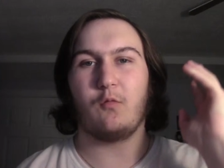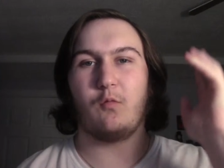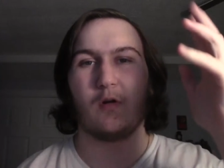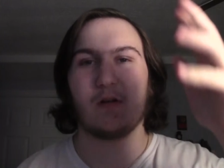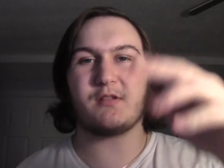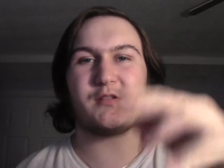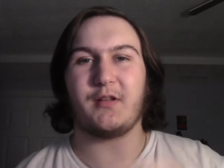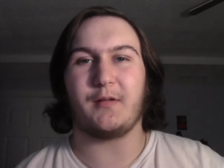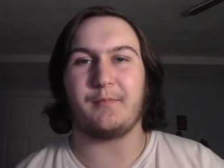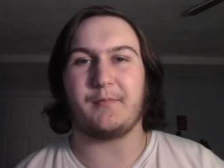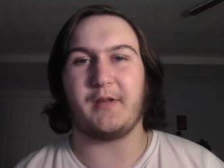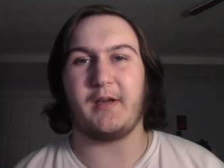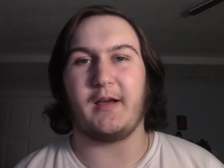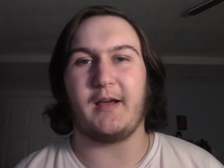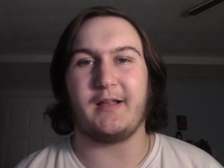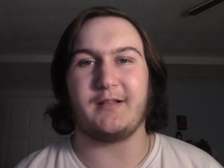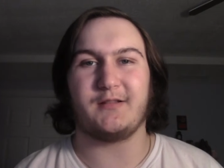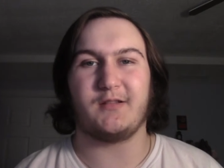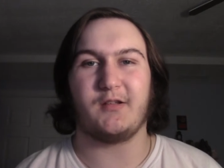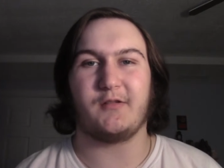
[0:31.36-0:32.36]
What's up,
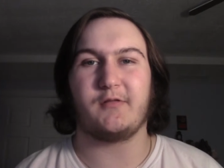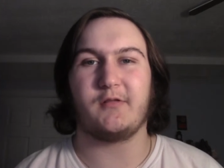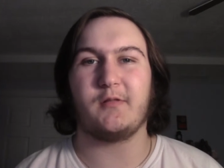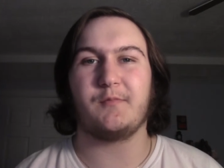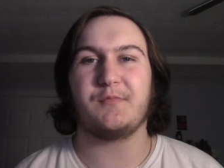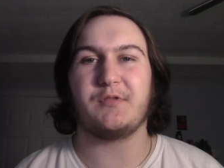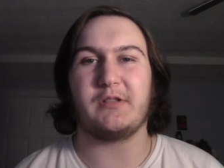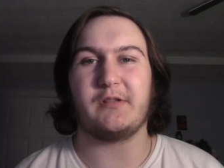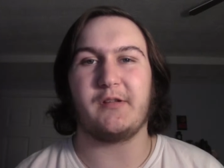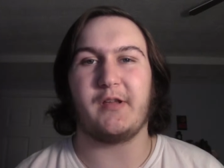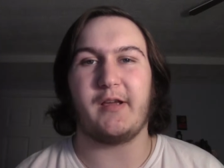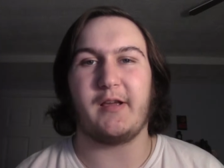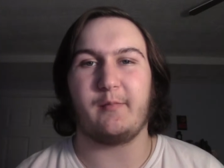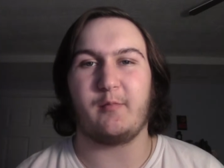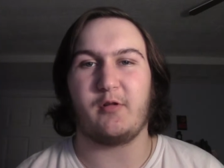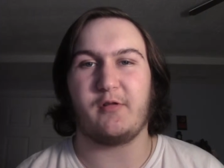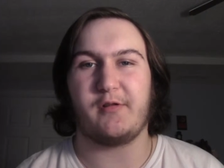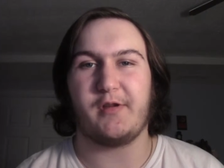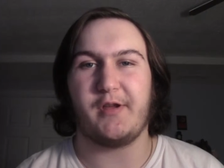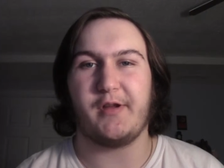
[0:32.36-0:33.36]
guys? The Crimson
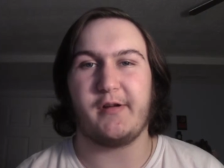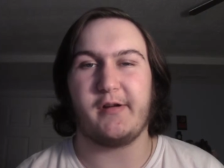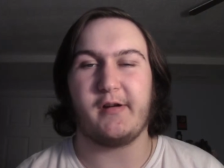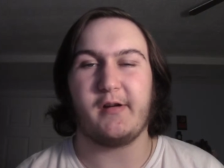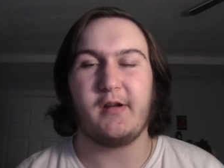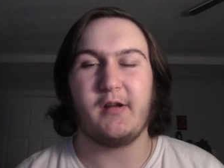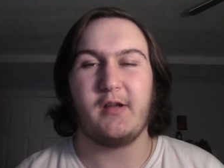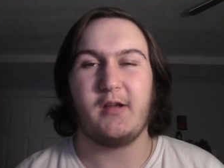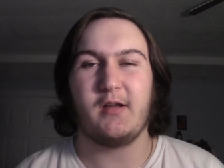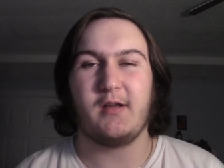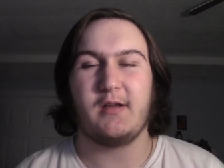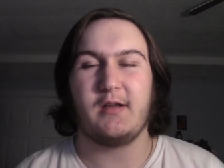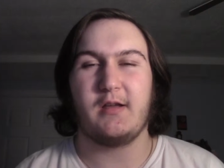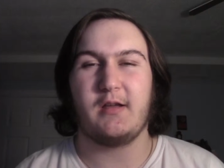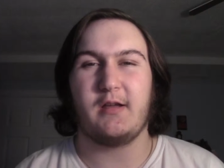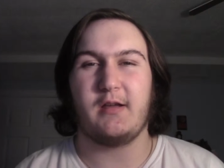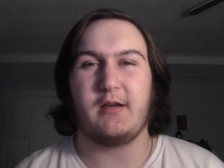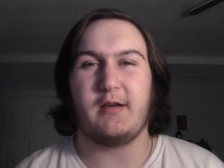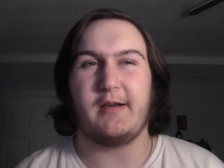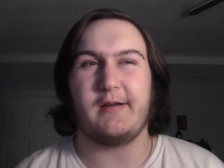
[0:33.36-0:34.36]
Gamer here,
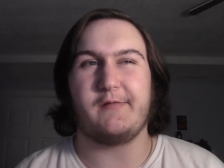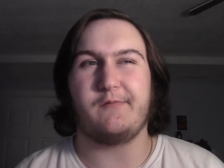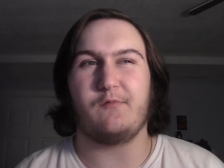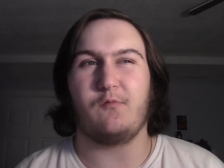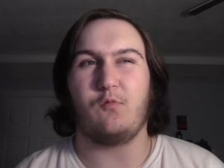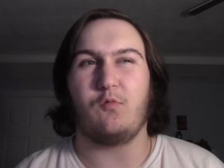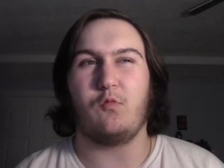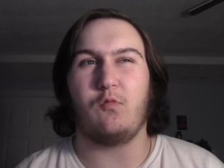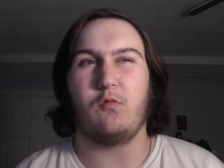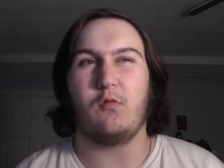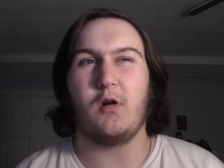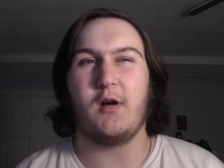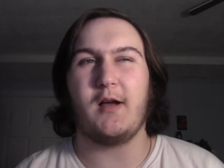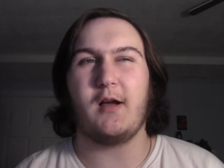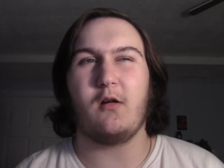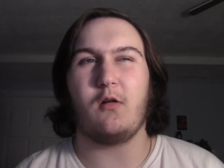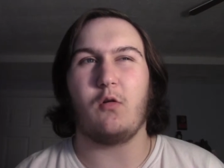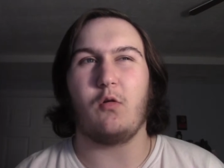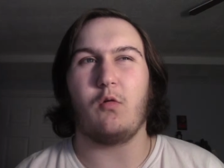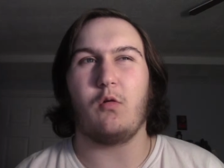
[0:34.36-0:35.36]
and
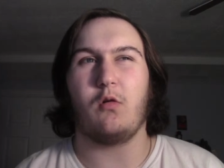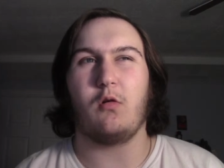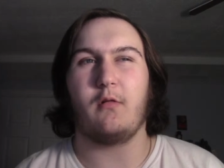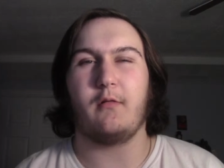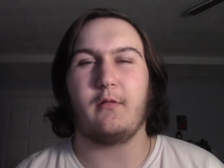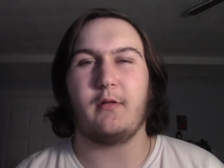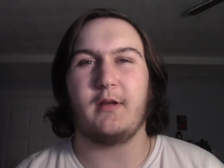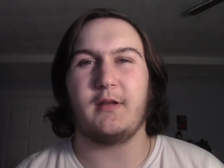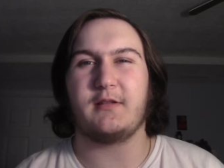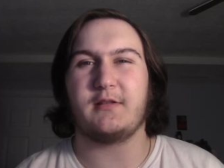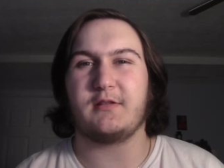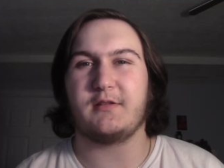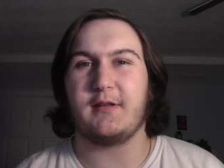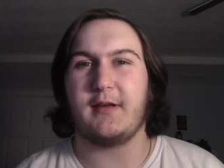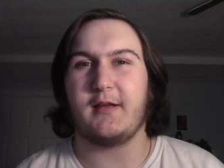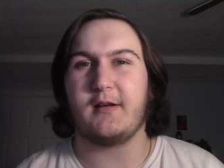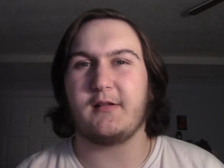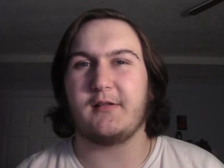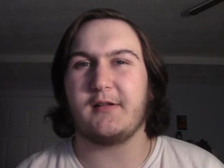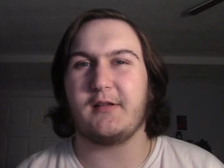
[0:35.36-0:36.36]
wow, it's
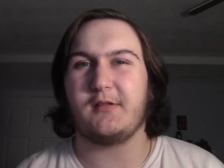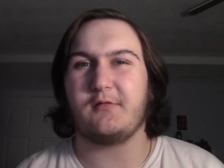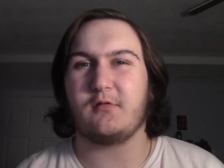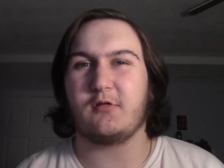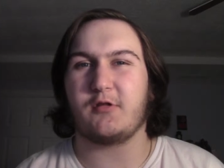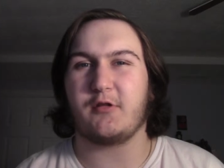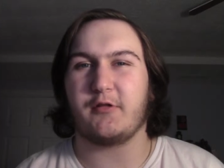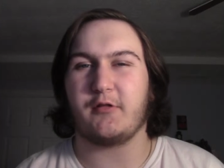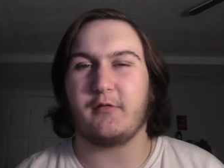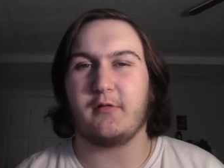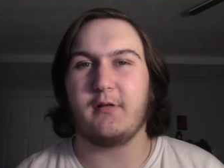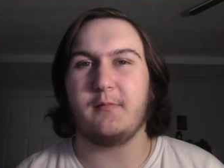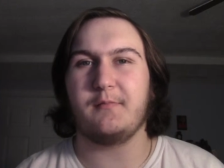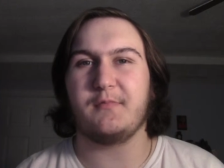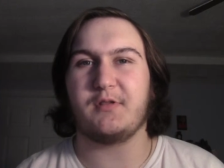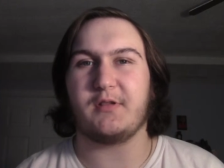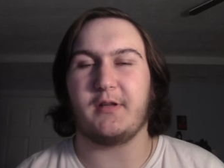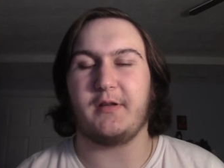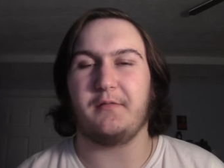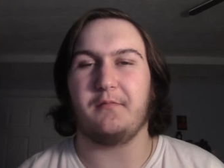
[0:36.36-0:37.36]
Saturdays with
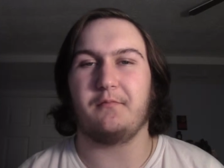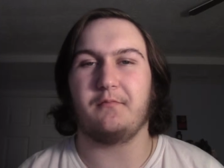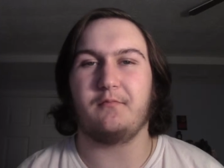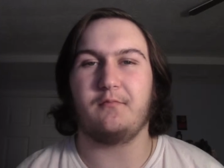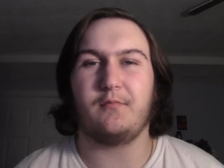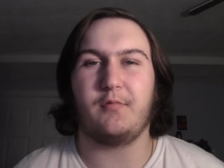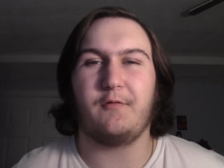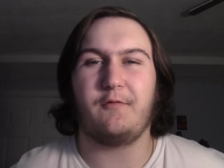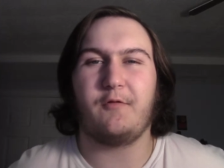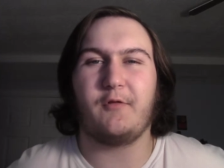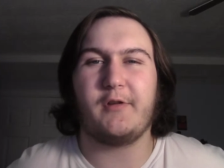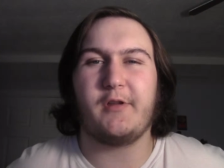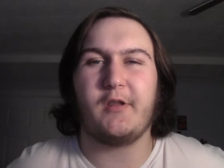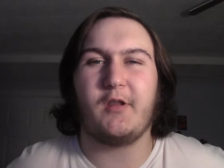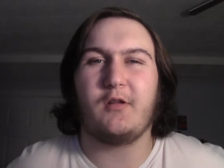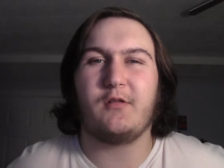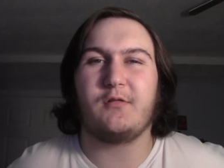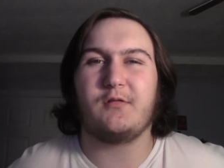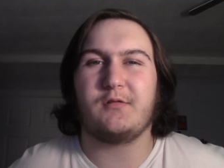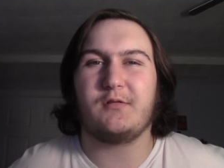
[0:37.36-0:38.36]
Crimson. But for
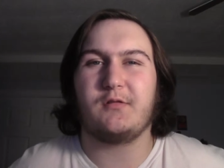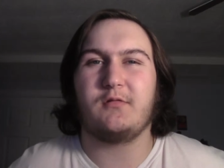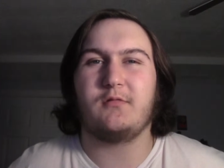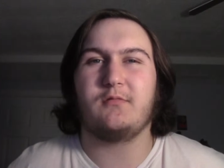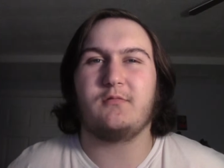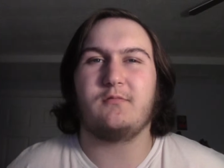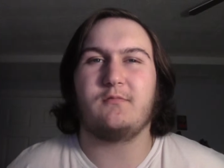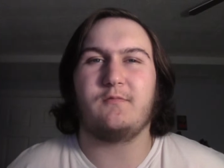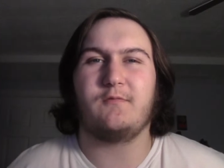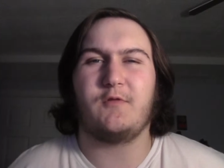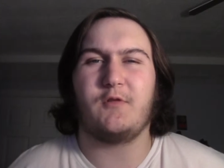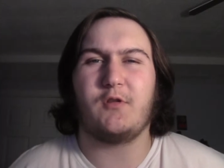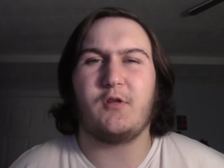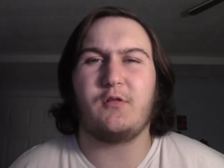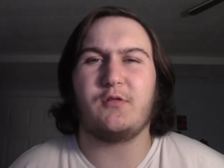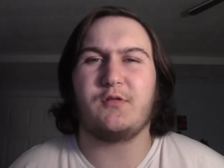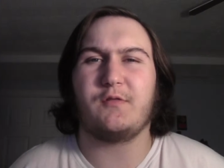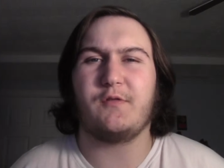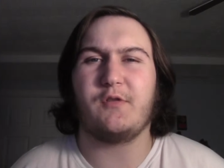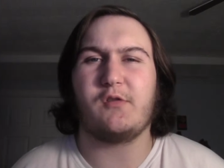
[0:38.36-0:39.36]
those, for
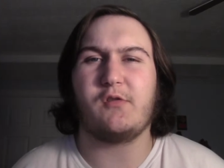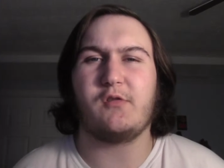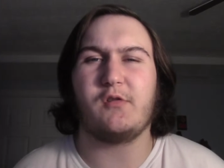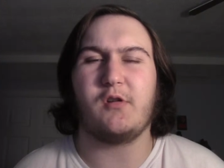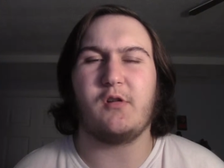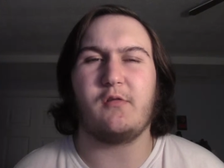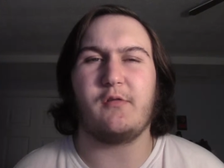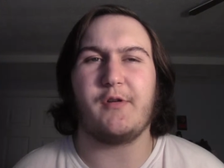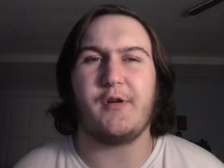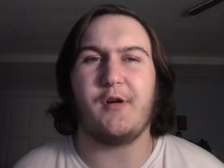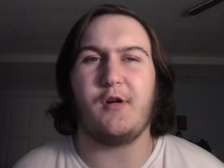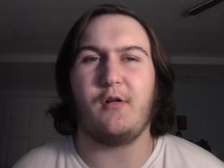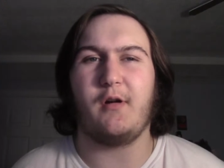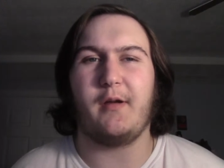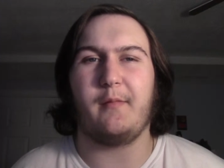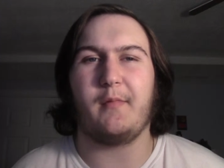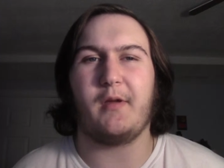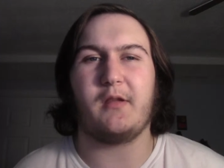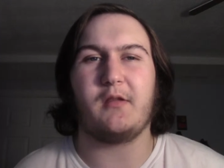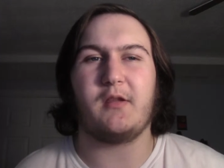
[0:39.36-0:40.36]
those of you who don't know,
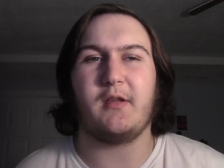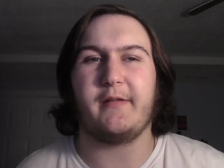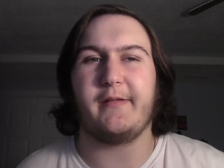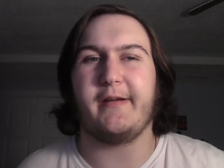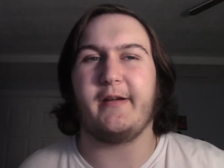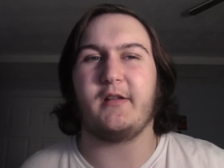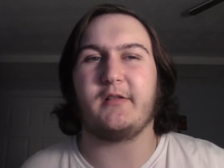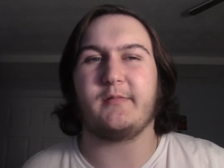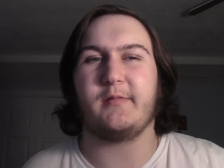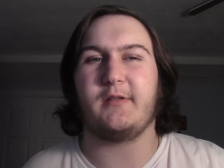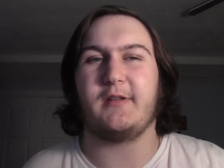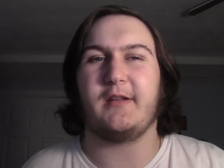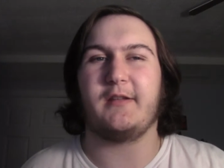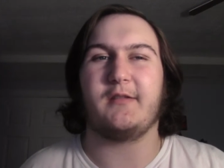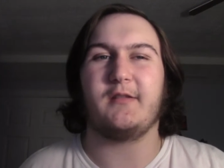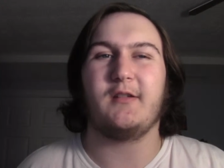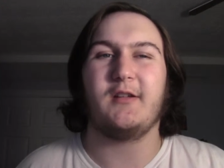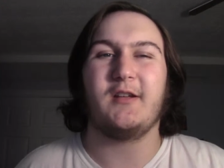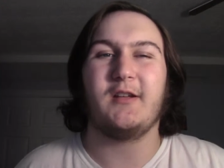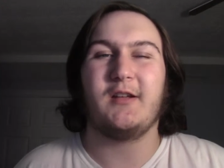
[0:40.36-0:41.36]
I made the announcement that
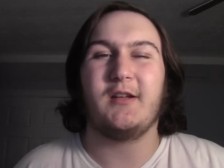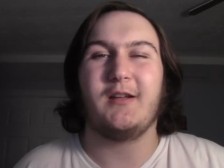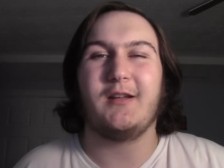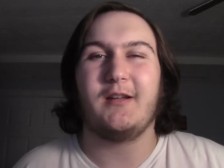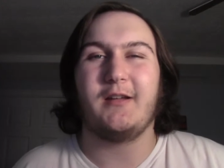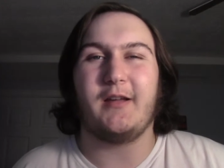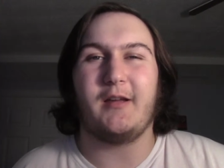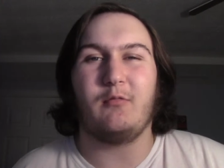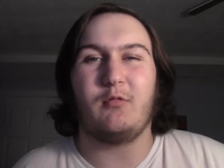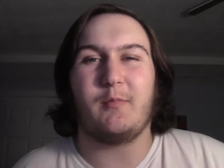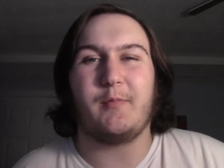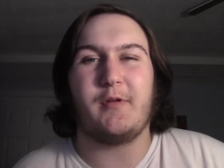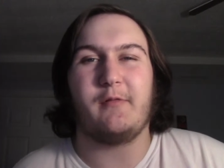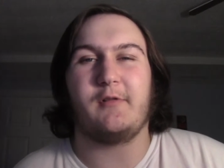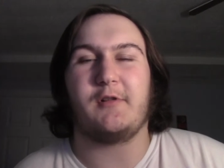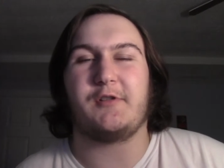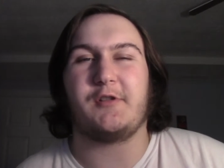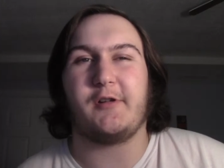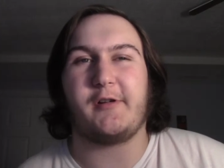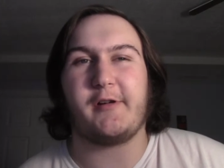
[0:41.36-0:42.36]
it would be
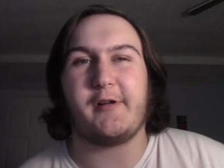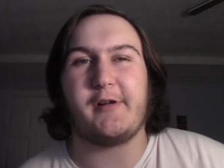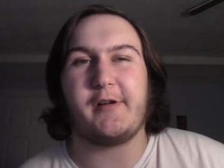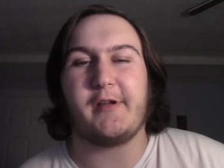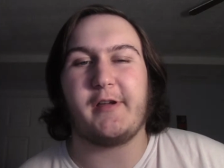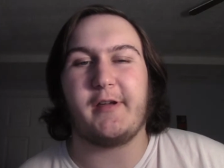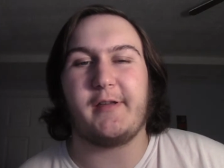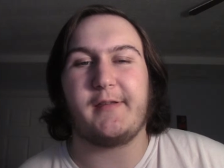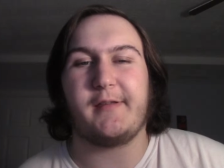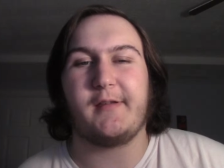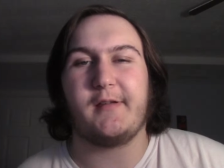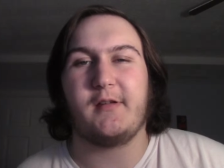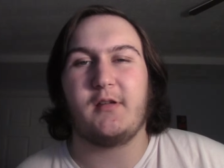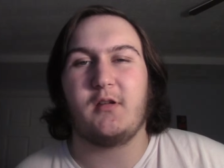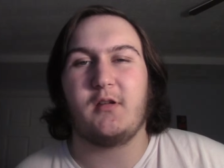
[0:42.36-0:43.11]
returning